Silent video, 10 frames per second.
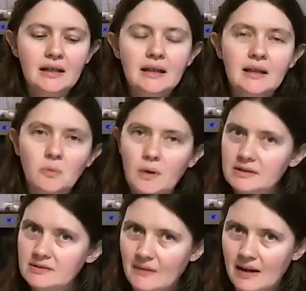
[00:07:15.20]
it
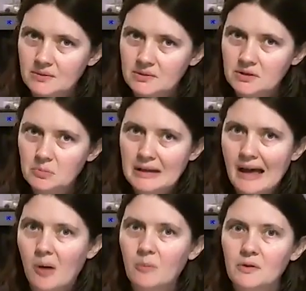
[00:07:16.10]
was found to be
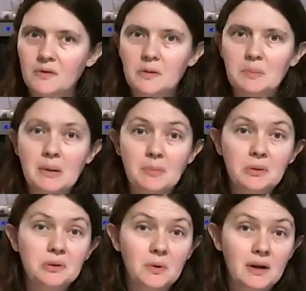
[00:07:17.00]
helpful for people
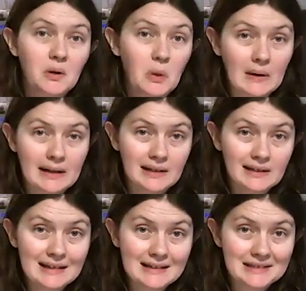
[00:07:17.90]
who are quitting
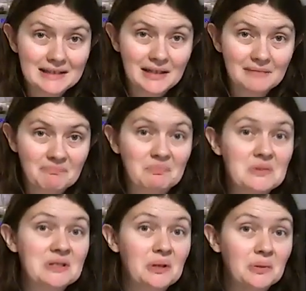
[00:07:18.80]
nicotine.
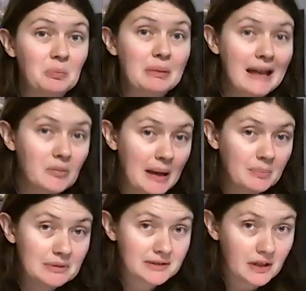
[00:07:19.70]
So black
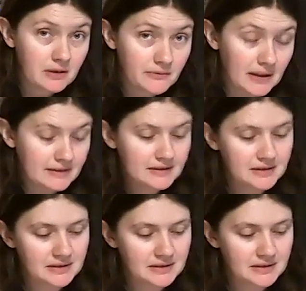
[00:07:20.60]
pepper's our friend.